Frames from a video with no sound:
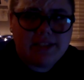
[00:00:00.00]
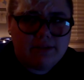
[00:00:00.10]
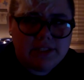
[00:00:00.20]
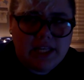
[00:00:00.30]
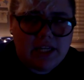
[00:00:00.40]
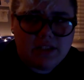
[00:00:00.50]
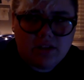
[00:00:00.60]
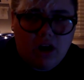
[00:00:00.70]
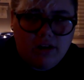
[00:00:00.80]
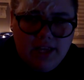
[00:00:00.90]
I was like,
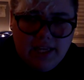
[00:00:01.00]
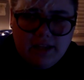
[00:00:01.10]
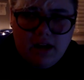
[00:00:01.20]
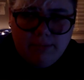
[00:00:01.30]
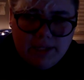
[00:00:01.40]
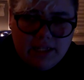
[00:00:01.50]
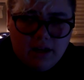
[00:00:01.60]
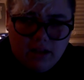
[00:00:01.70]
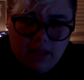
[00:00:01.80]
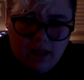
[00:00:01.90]
Target coming in
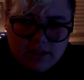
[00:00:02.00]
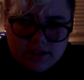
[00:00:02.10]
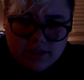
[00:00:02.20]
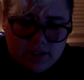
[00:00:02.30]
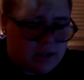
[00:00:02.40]
clutch.